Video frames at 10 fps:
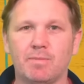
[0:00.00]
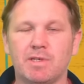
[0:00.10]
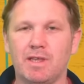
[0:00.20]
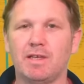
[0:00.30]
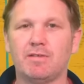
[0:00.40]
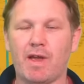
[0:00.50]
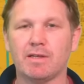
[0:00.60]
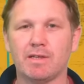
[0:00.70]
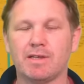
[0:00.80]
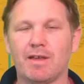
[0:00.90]
to these
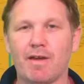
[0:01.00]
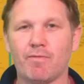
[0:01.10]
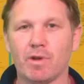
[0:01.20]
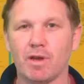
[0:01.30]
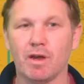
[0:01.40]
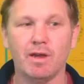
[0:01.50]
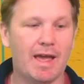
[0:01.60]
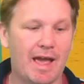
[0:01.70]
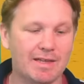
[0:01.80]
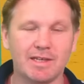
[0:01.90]
fans in South Africa
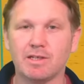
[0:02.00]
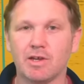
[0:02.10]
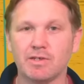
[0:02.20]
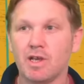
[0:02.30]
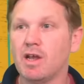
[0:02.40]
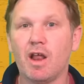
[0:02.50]
as it does.